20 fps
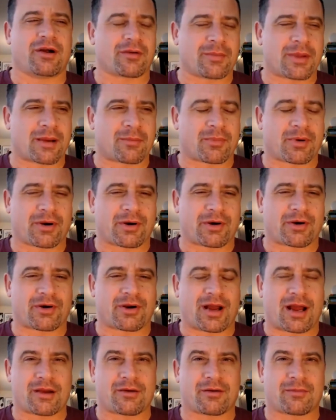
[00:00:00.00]

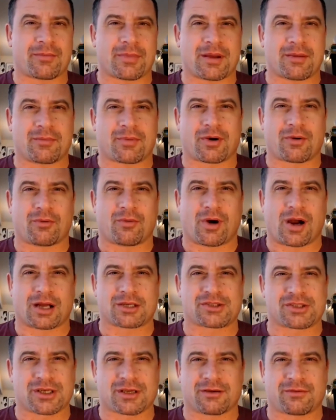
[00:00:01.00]
remember
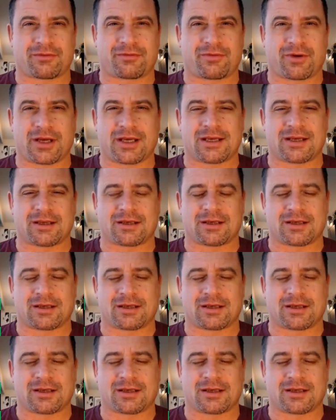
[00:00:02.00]
watching a fight,